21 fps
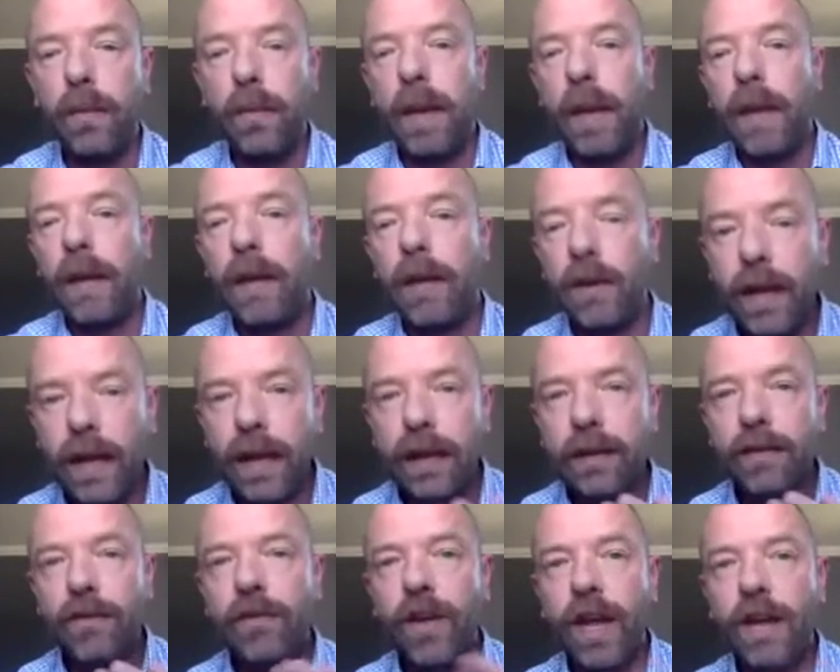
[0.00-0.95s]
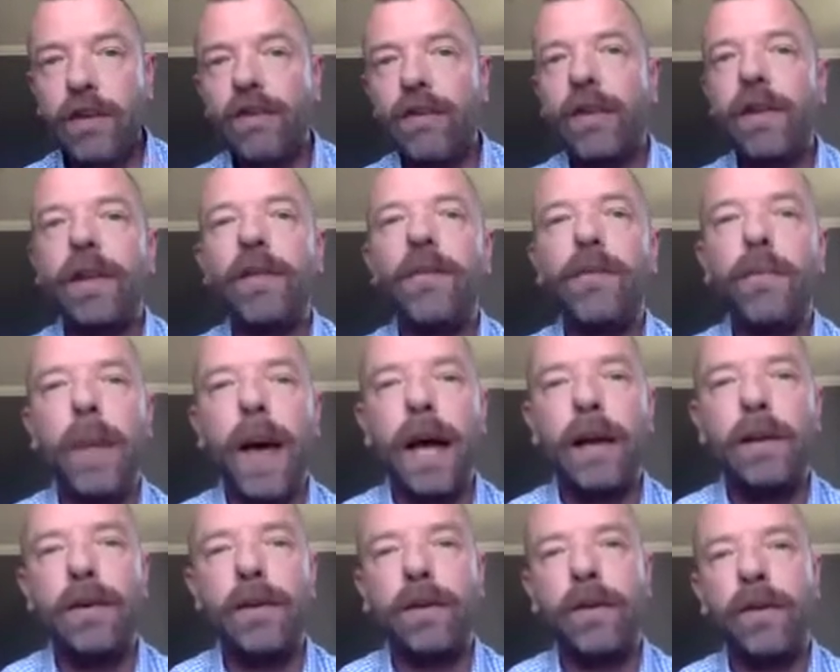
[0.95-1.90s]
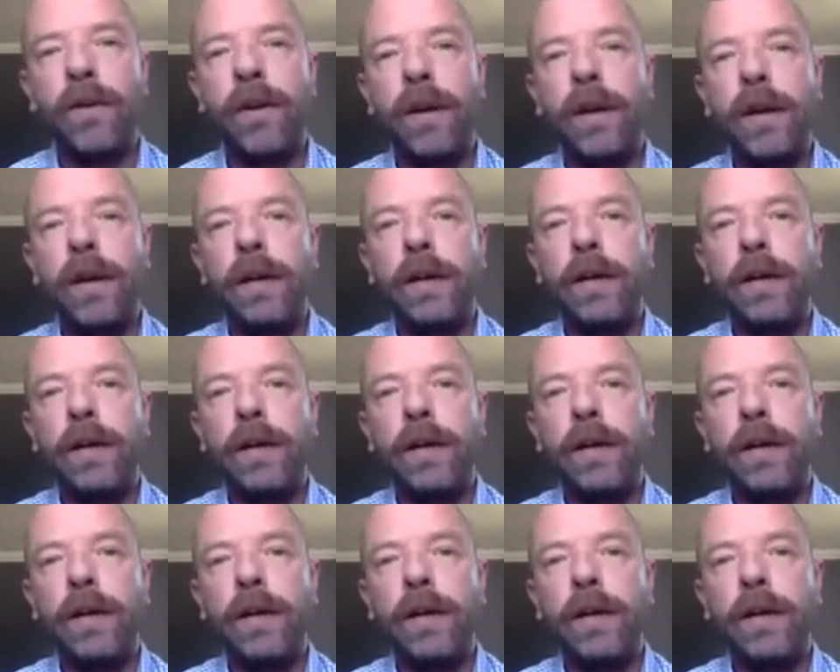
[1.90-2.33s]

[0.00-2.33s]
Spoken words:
And by looking at changes in these patterns,